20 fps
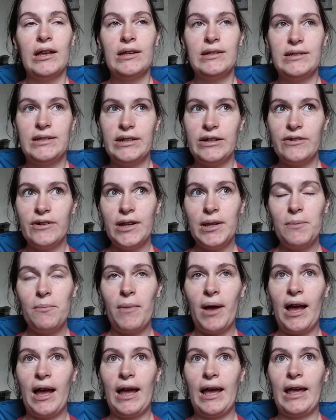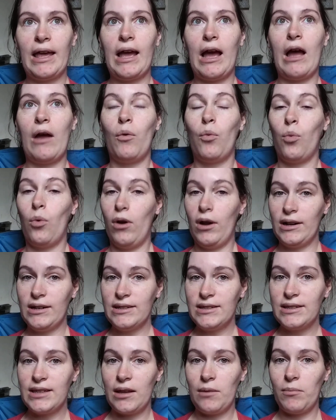during my, I want to
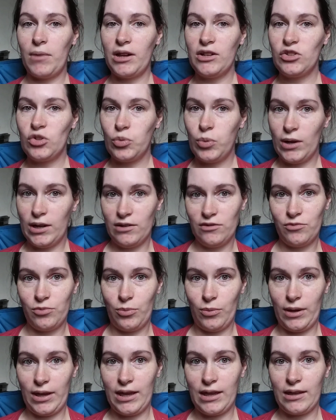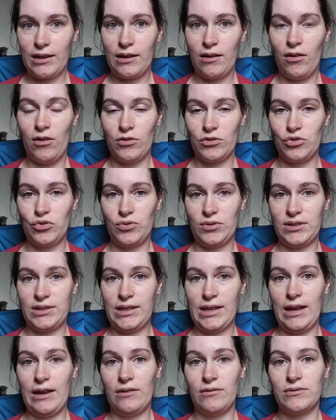say my 12-week
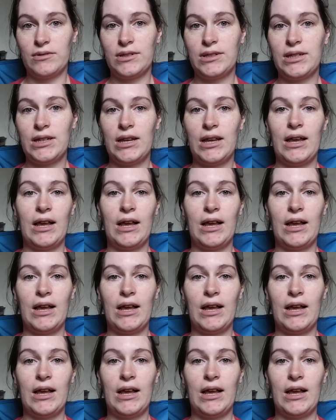ultrasound,